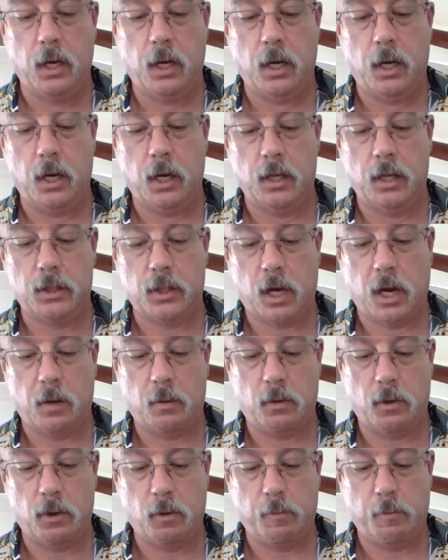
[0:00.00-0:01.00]
is I
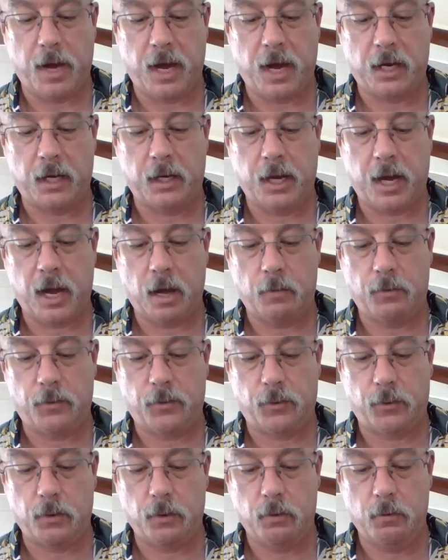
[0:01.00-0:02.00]
will go back down
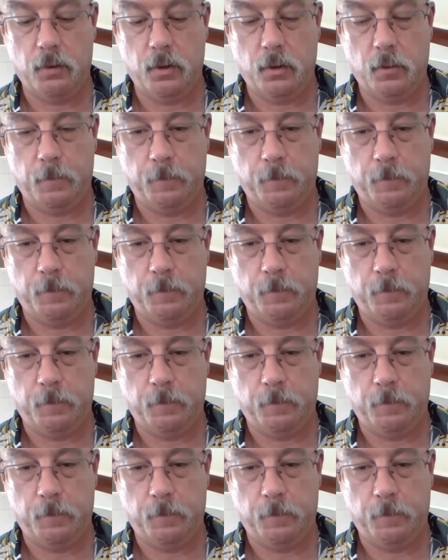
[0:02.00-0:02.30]
through.